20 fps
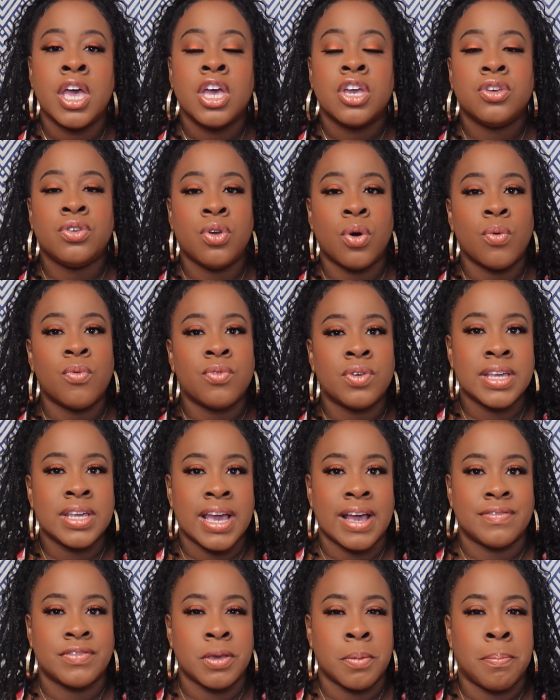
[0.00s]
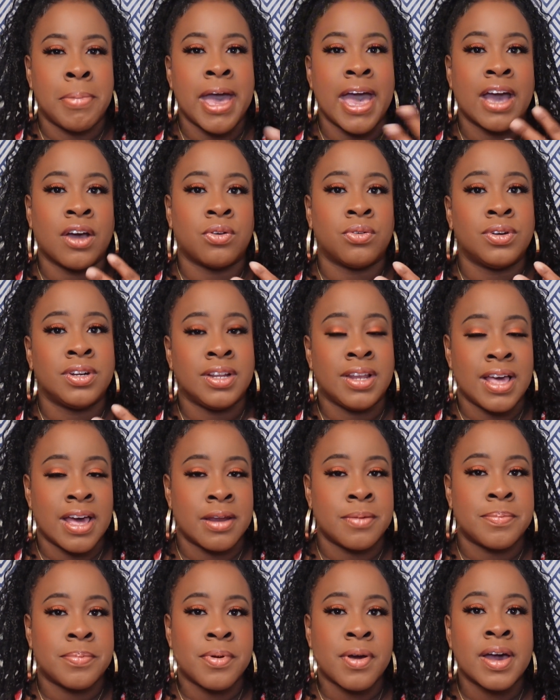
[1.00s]
You don't have to pack on a
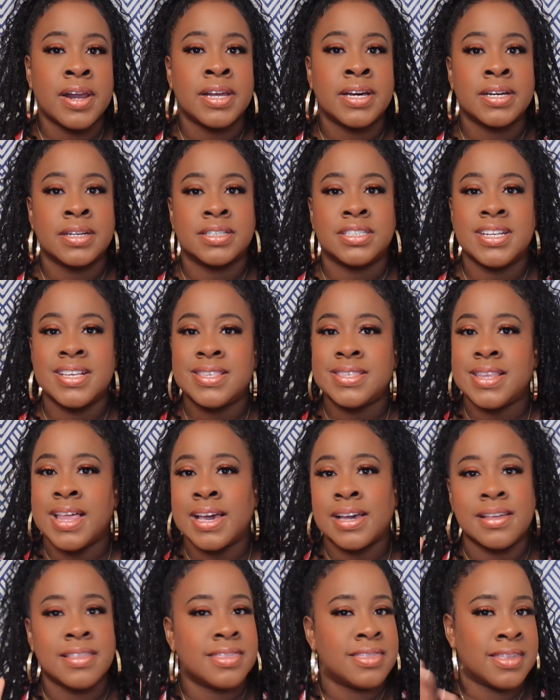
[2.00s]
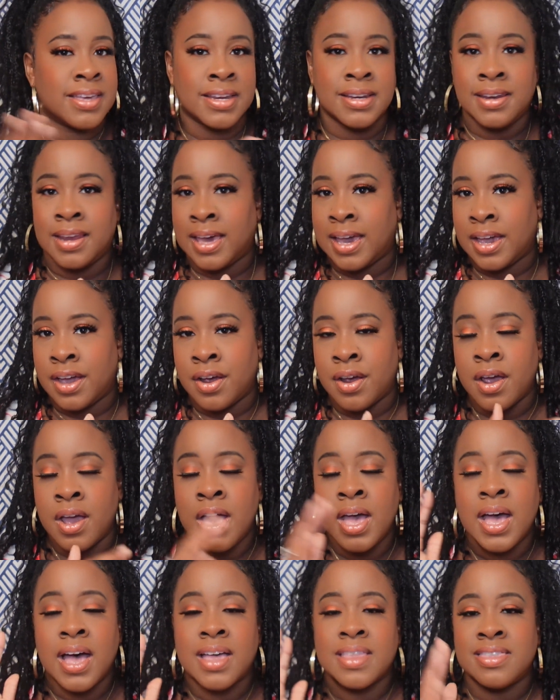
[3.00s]
lot of product, just like a thin layer,
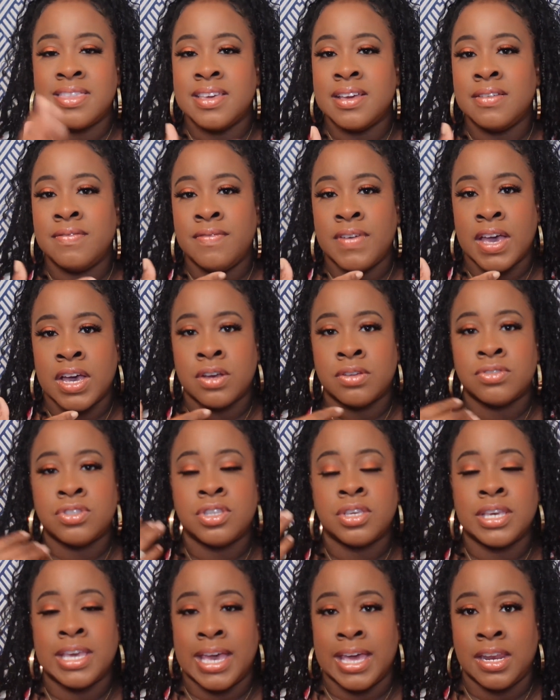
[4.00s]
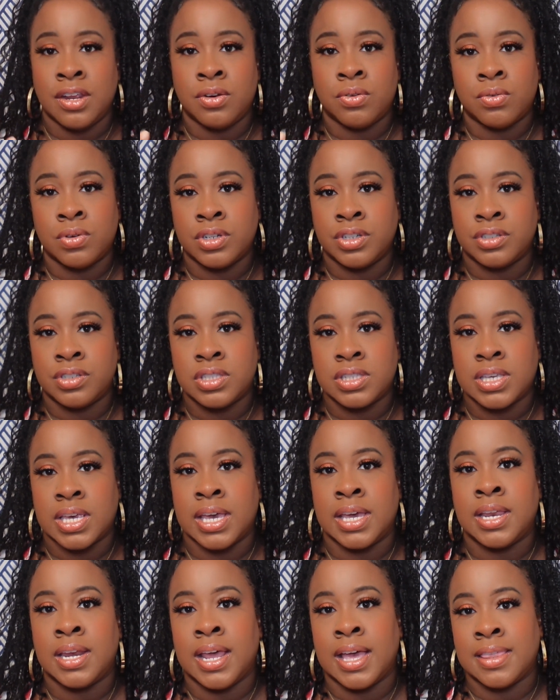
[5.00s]
a thin veil to get it on your
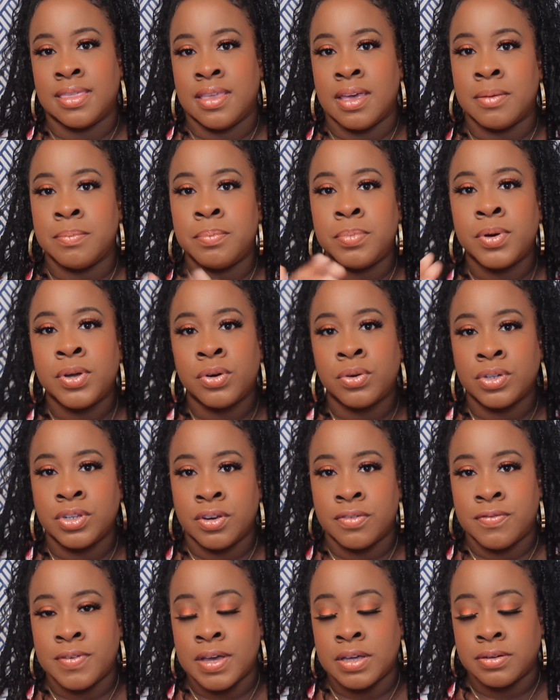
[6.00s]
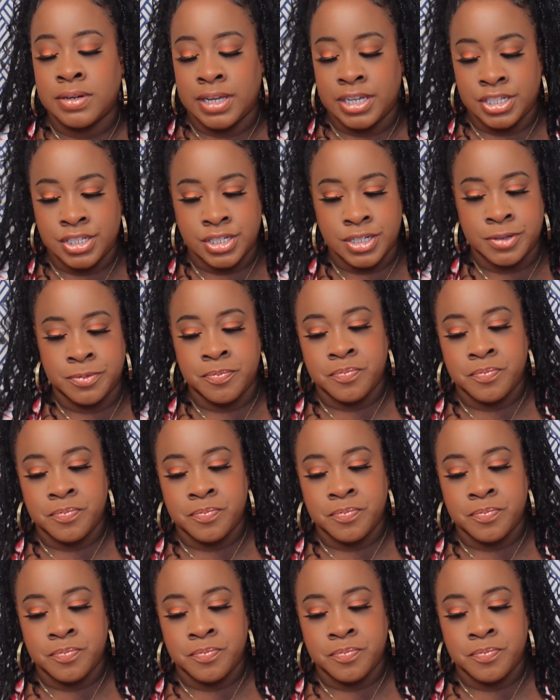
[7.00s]
skin and then put on your foundation.